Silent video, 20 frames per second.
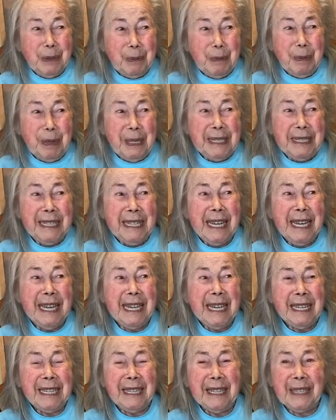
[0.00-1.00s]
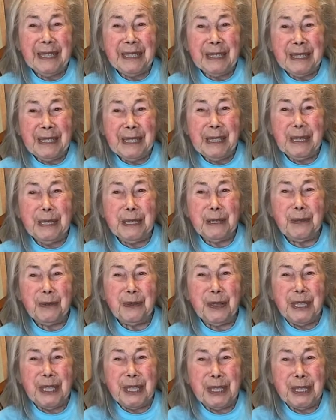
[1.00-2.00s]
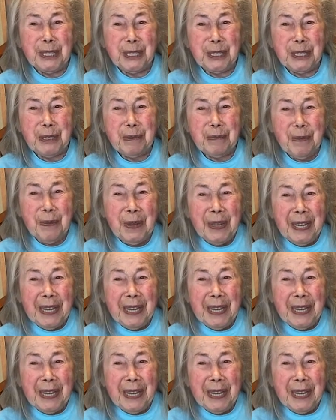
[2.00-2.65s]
you'll be seeing it until it's finished.